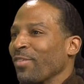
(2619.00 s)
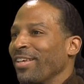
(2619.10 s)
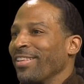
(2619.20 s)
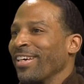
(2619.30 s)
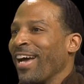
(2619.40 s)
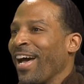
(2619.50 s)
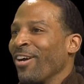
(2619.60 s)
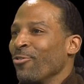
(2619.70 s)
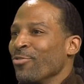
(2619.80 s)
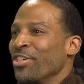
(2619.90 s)
The guy
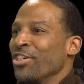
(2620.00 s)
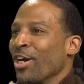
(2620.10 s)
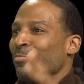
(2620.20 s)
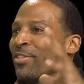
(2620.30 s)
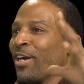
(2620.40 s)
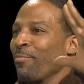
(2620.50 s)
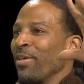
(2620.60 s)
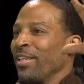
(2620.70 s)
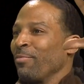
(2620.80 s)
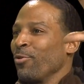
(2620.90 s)
who jumped up
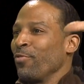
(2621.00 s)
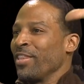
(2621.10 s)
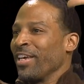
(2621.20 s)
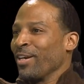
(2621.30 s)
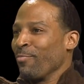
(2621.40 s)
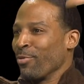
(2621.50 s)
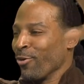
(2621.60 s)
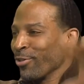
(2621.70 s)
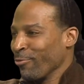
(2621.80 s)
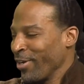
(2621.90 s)
in the movie theater and
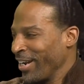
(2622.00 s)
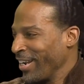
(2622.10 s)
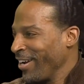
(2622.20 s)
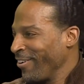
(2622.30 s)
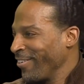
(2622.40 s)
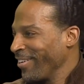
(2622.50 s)
broke the radio,